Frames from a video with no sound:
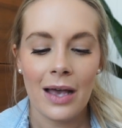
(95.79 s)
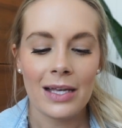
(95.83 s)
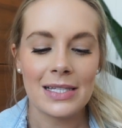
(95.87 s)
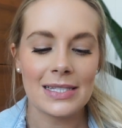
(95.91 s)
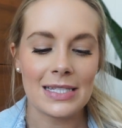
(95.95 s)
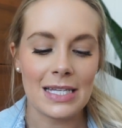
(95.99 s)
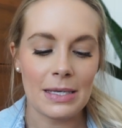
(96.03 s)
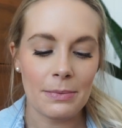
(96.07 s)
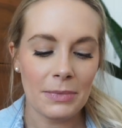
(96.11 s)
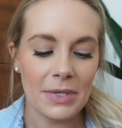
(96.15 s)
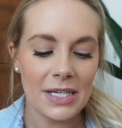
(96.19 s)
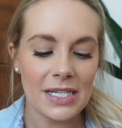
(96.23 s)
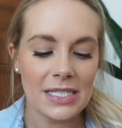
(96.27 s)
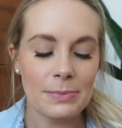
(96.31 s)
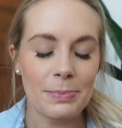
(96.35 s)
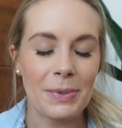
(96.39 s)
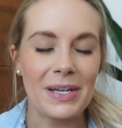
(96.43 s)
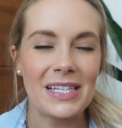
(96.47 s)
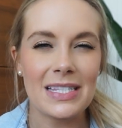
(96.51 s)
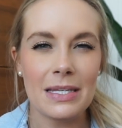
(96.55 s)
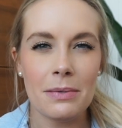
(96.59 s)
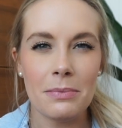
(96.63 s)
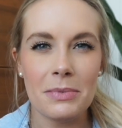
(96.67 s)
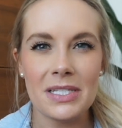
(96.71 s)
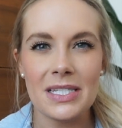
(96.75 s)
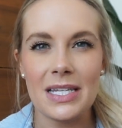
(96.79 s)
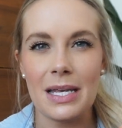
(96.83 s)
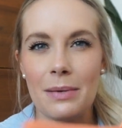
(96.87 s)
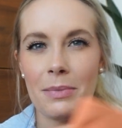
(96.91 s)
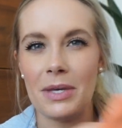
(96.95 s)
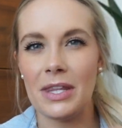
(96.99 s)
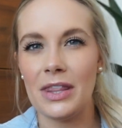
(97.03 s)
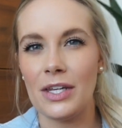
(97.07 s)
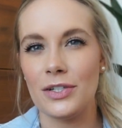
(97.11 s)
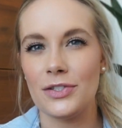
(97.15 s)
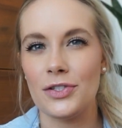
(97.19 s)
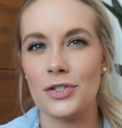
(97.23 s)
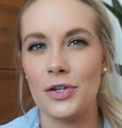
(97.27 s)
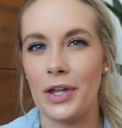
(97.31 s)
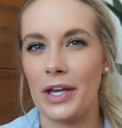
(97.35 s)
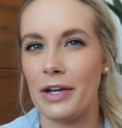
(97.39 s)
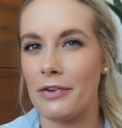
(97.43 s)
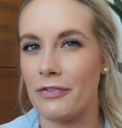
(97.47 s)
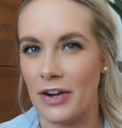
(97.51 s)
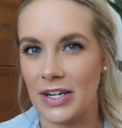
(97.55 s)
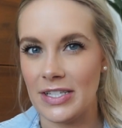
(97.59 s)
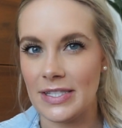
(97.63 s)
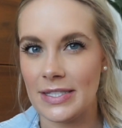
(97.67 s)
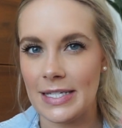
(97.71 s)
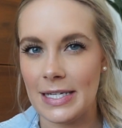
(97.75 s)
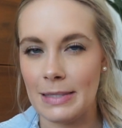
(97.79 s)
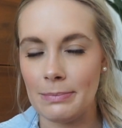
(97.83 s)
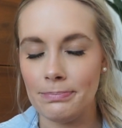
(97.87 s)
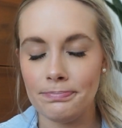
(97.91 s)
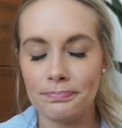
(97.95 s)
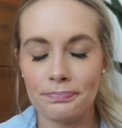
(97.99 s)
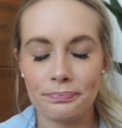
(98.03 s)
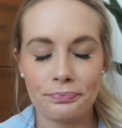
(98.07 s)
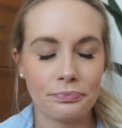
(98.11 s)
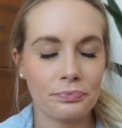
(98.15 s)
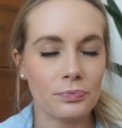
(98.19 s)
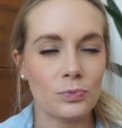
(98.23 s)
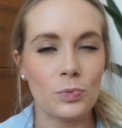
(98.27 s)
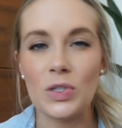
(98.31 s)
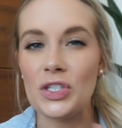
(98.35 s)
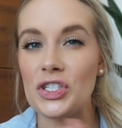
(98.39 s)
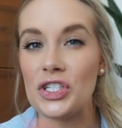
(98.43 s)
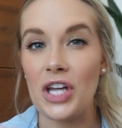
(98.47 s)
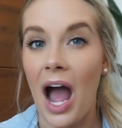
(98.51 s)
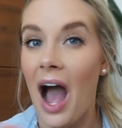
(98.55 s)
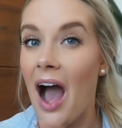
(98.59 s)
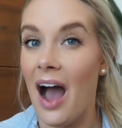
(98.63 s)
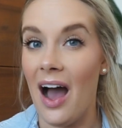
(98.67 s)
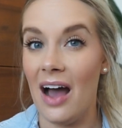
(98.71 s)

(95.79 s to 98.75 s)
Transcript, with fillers: Seamless, by seamless I mean there's no like front seam, which